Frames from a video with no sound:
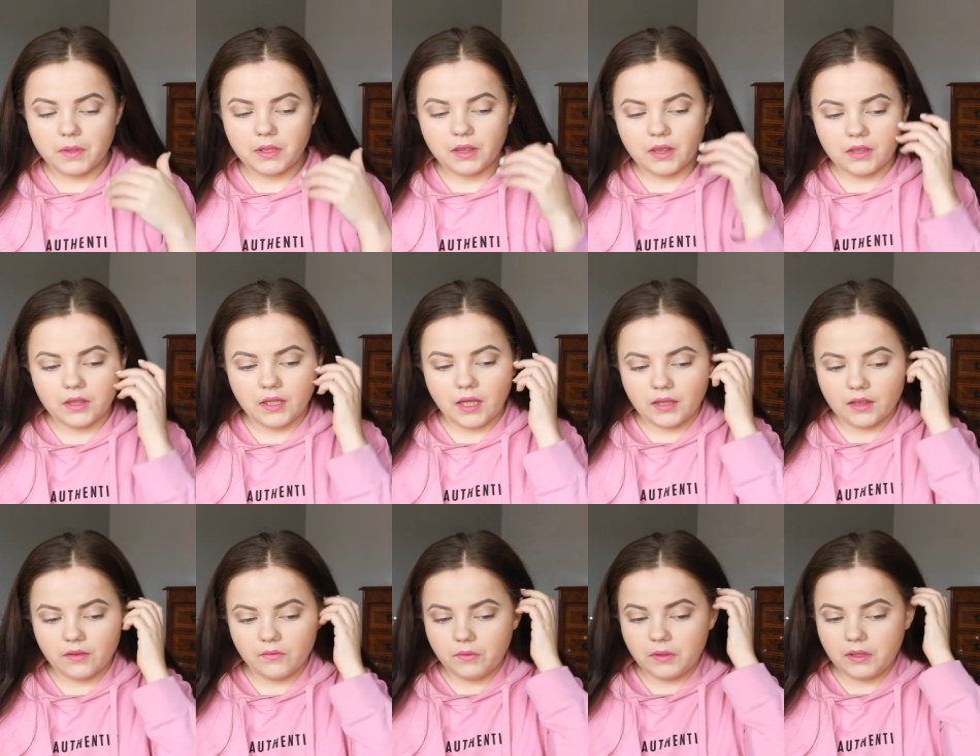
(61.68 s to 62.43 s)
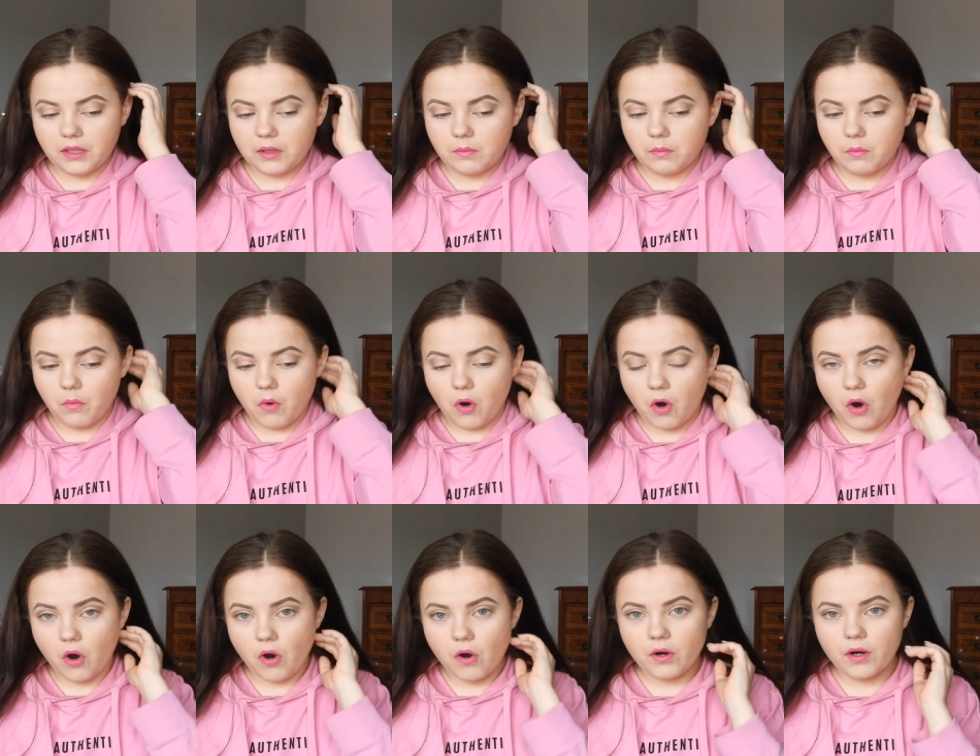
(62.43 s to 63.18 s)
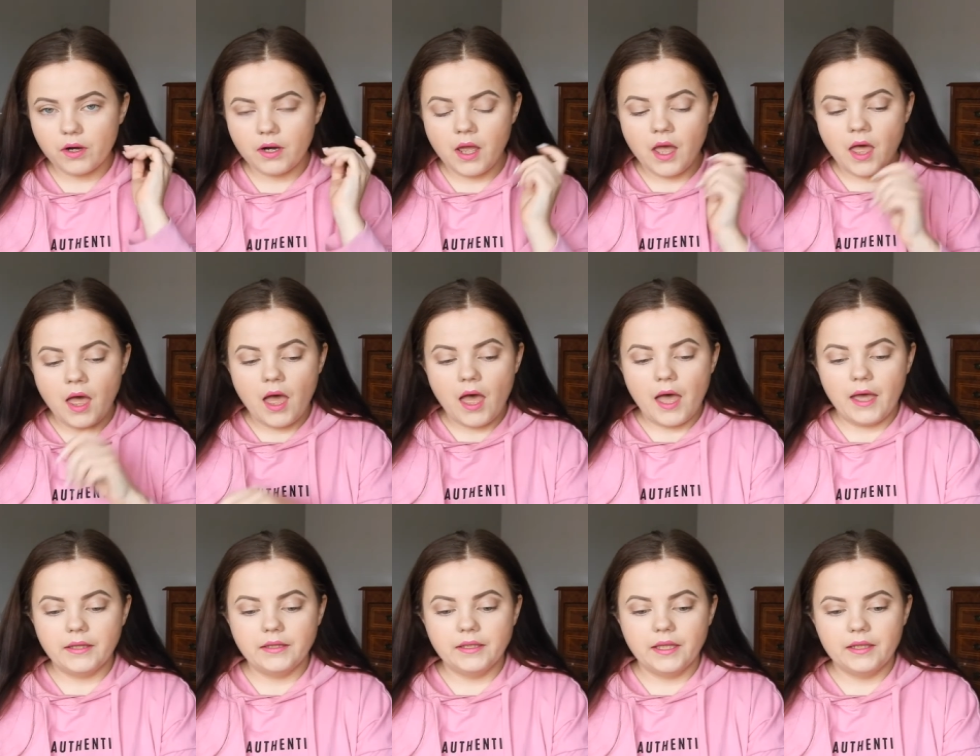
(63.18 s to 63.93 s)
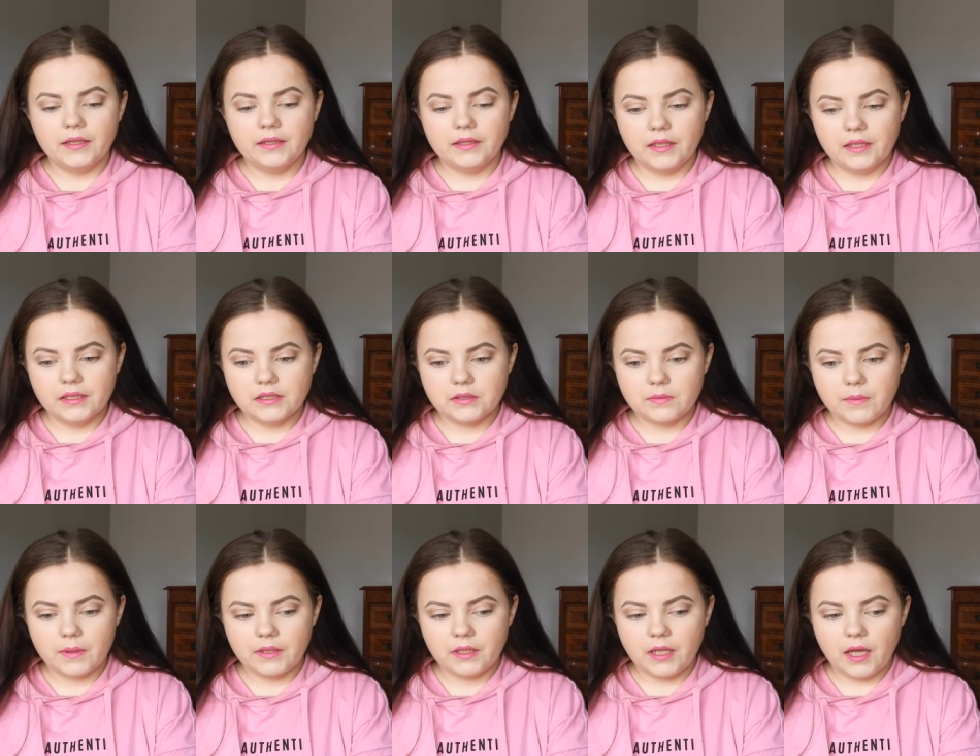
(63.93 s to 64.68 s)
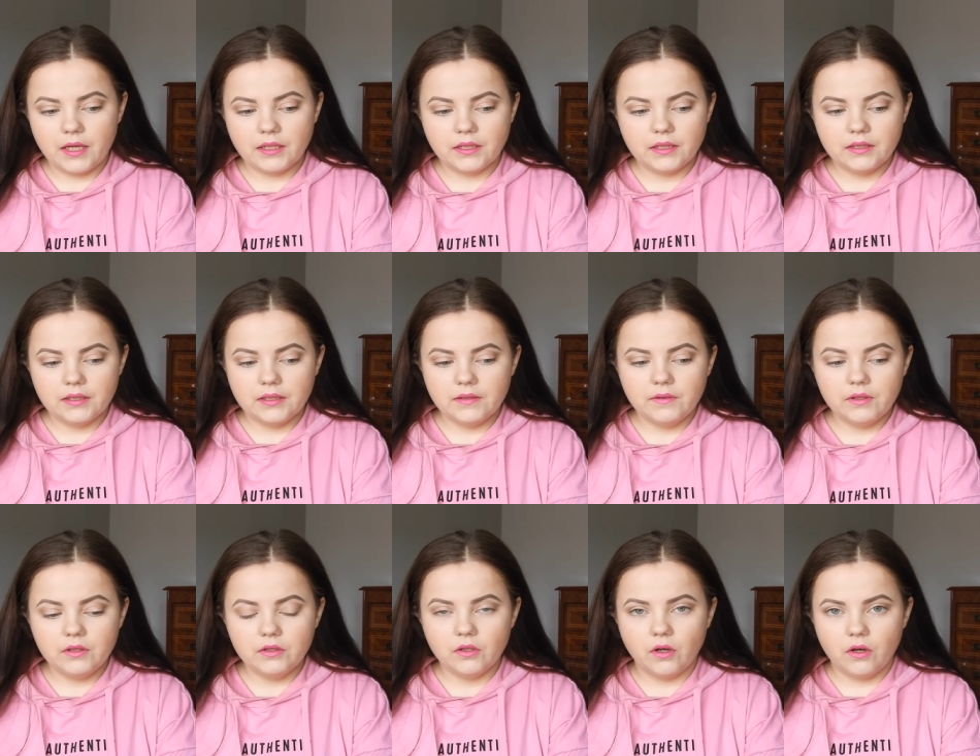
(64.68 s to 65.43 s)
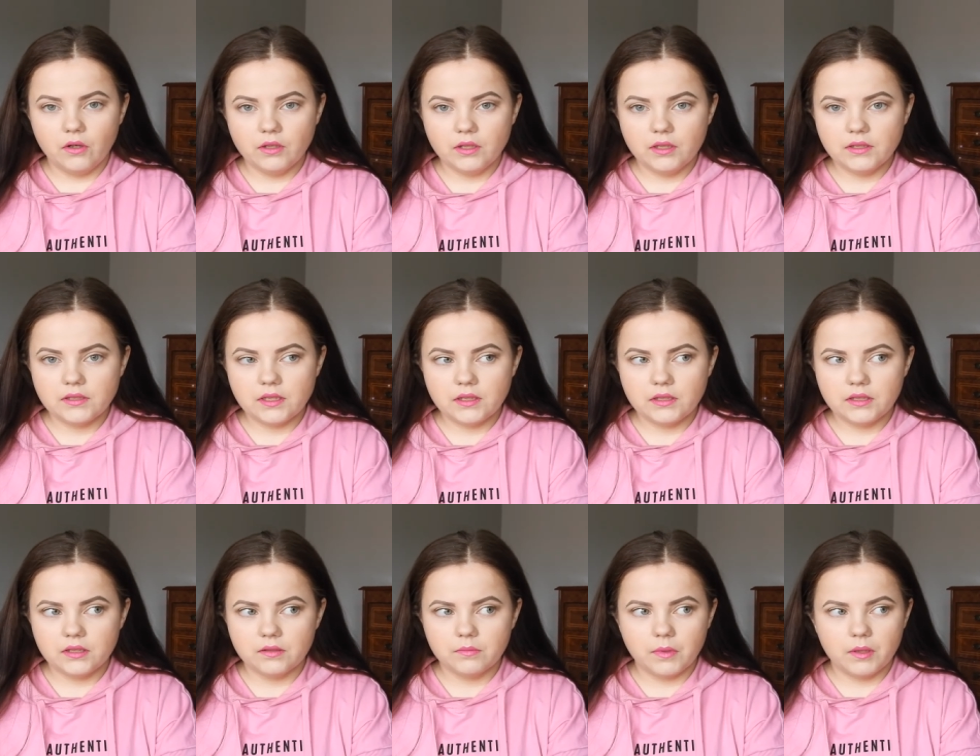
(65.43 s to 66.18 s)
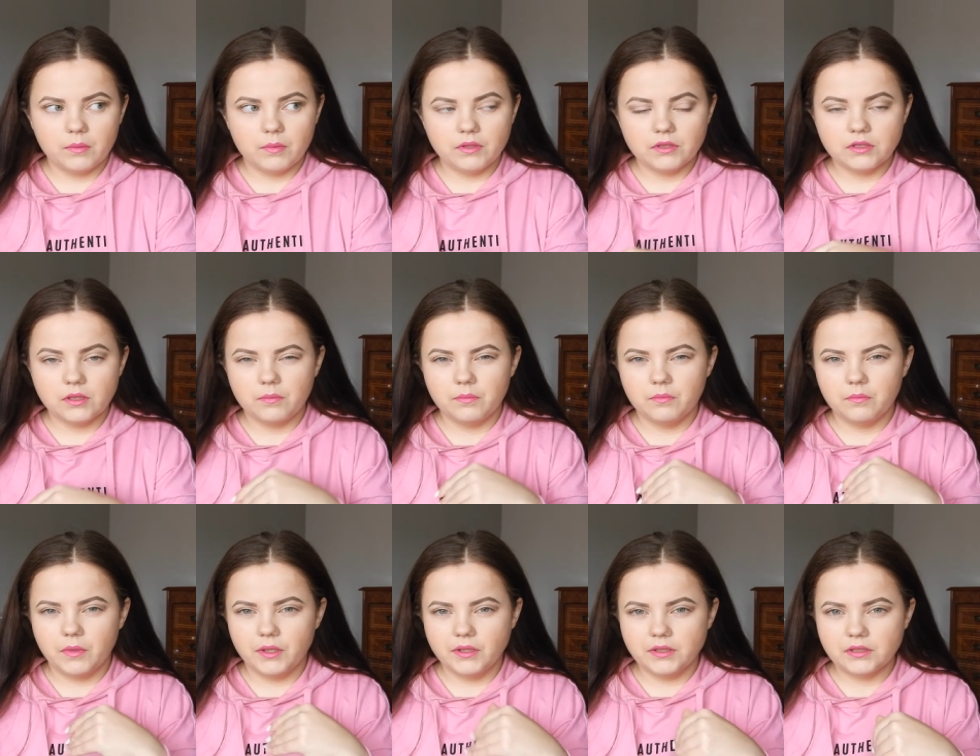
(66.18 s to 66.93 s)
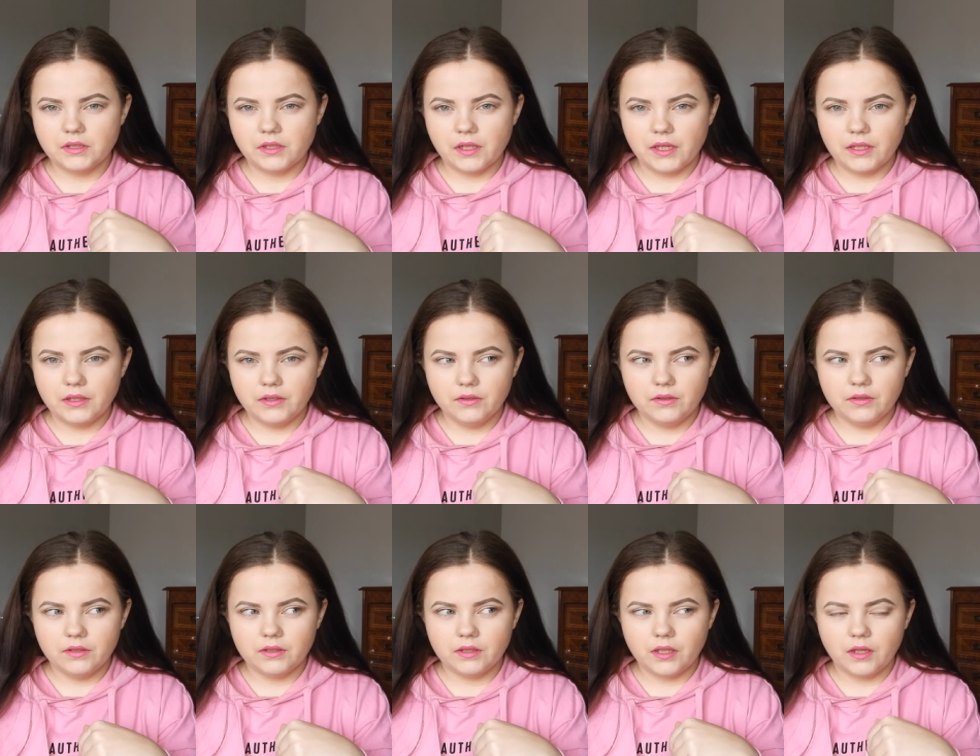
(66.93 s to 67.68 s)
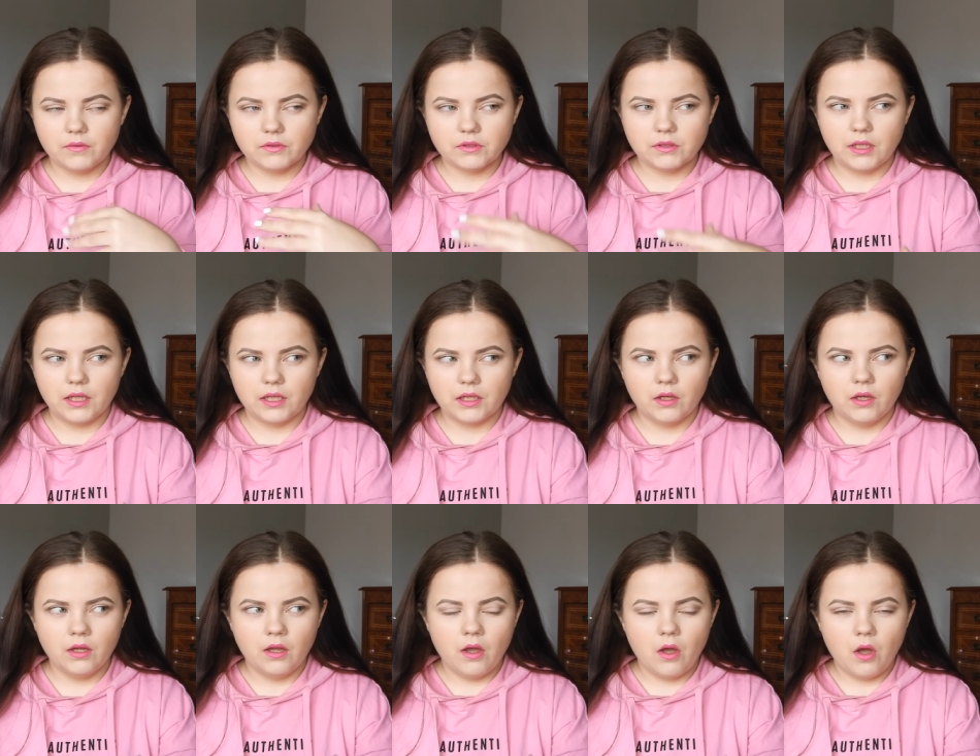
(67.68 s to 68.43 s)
but not really more and then this one I didn't even notice until maybe some months later that I was like